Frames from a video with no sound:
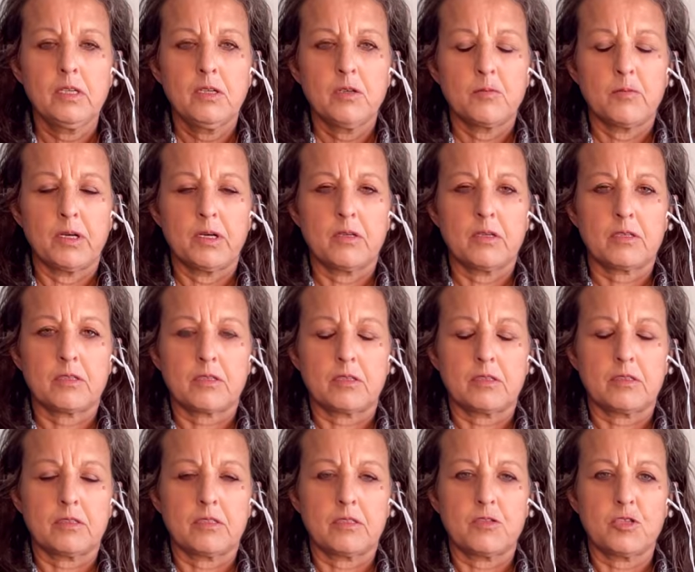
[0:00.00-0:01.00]
but
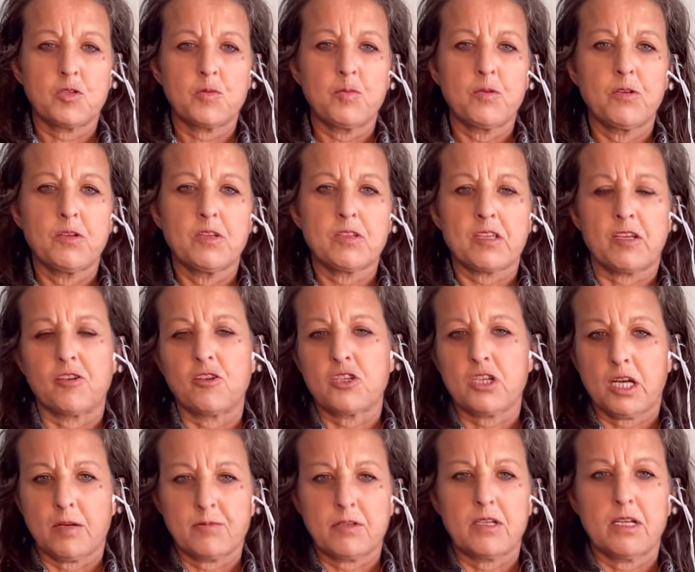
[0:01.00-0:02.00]
the dispute is under
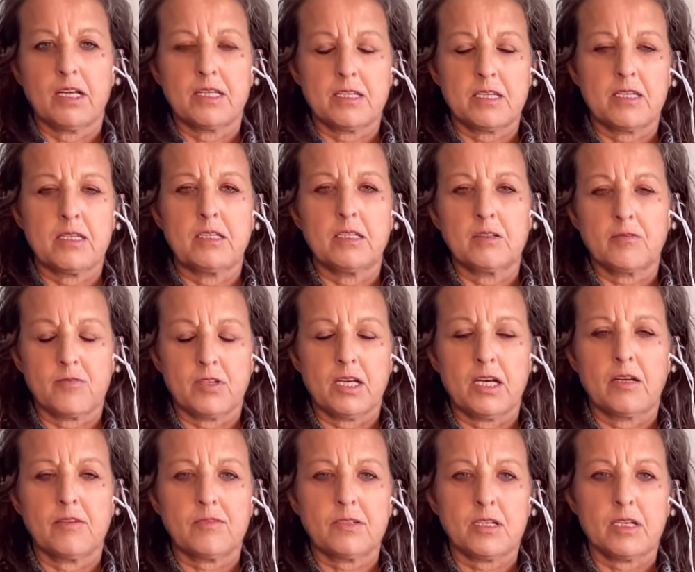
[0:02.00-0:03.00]
Chapter 19 of
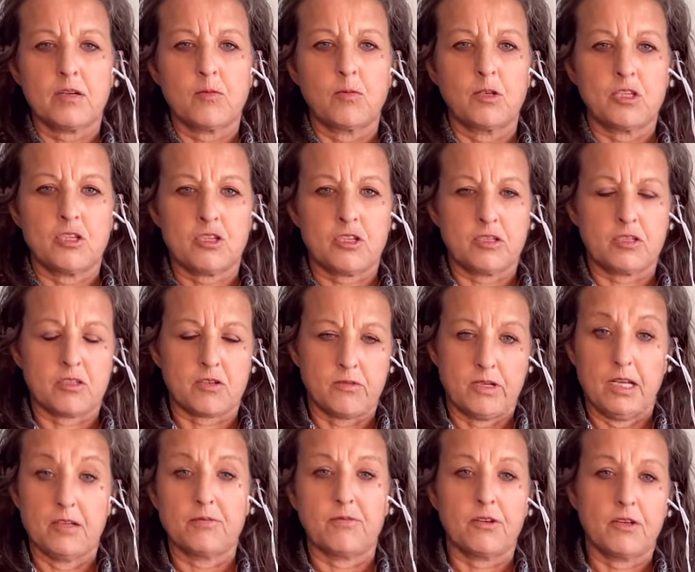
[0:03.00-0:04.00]
NAFTA, which is
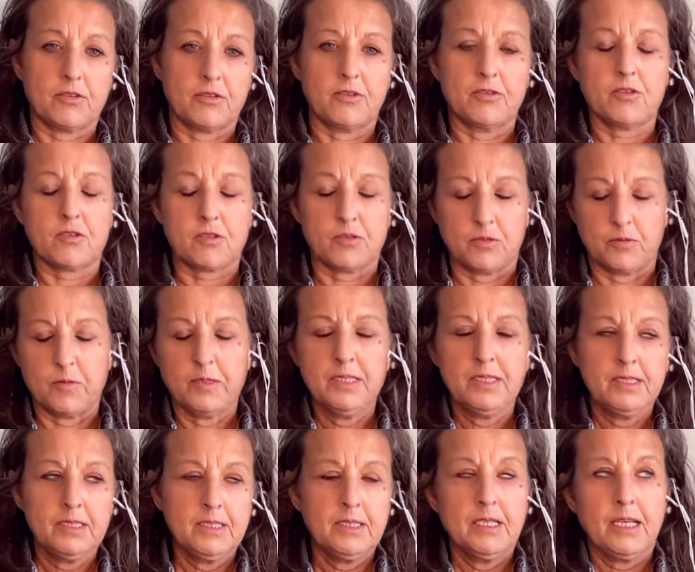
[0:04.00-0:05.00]
grandfathered, so
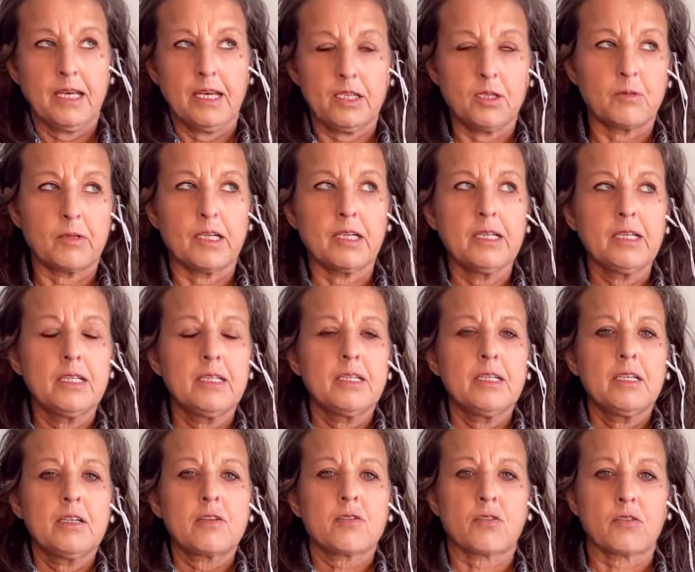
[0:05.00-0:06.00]
anyway.
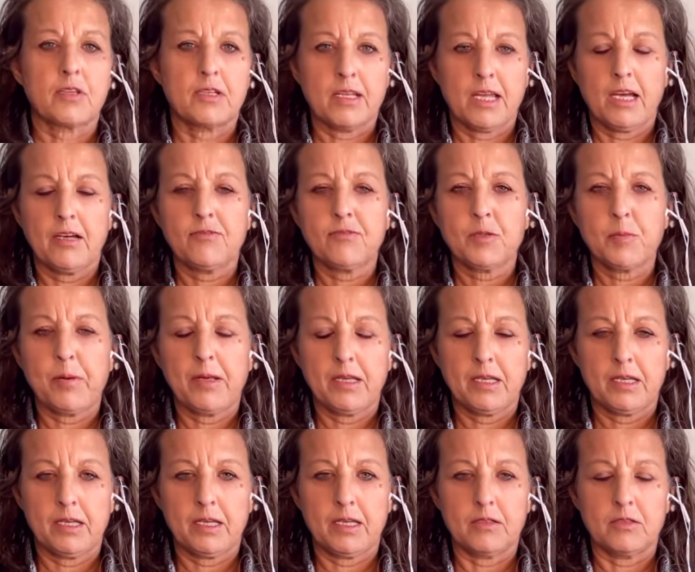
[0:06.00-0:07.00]
So the NAFTA
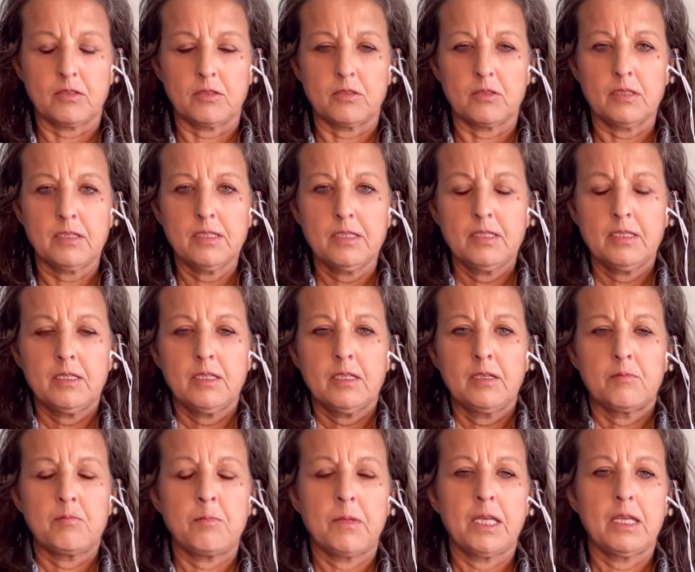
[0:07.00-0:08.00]
panel
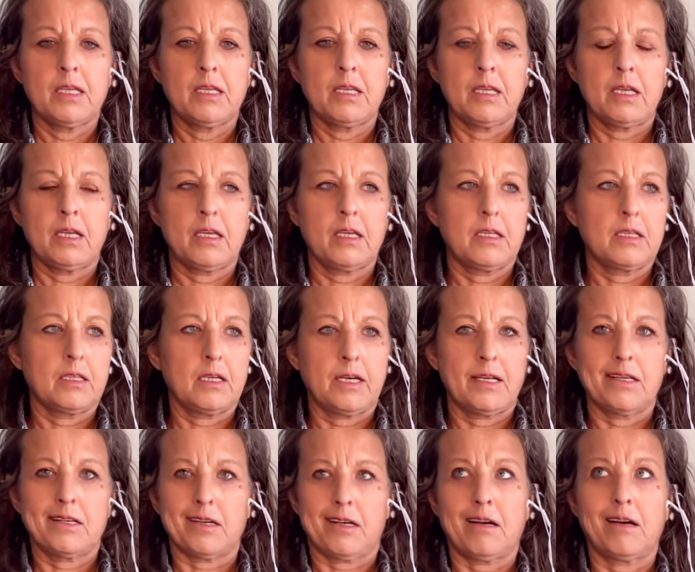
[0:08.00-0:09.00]
made a
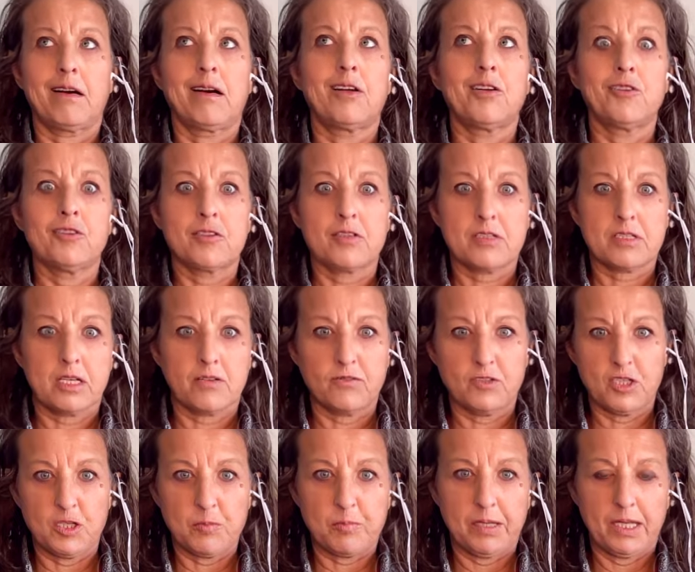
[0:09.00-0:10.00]

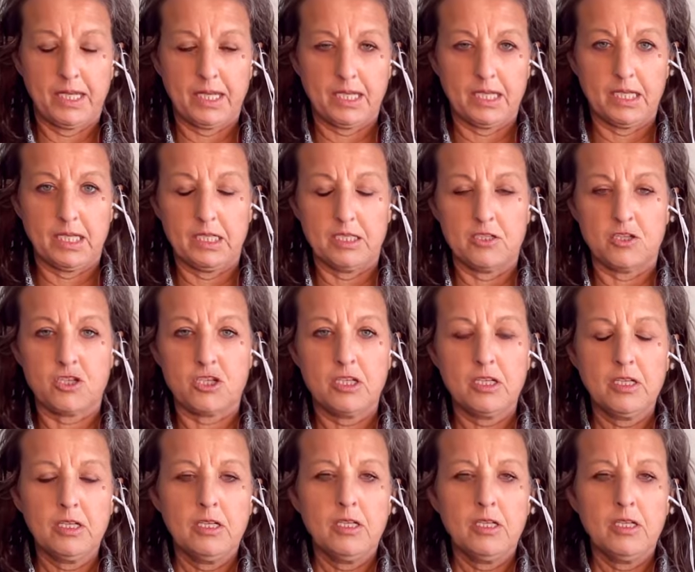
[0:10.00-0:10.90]
170-page